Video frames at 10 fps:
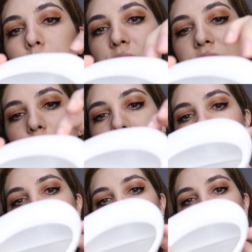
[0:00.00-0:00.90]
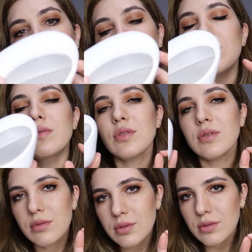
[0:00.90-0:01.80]
But the rest is a
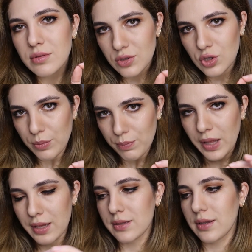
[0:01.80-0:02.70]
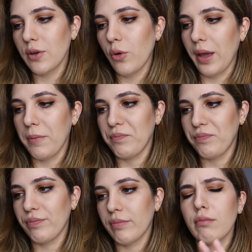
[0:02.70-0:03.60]
cheap plastic. Okay.
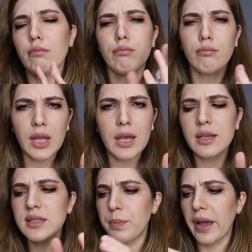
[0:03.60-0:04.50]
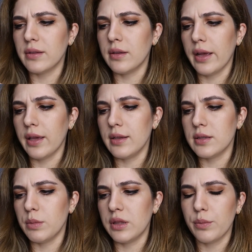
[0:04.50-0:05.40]
Expected, I
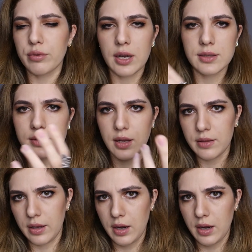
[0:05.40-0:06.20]
guess. I mean, the price is not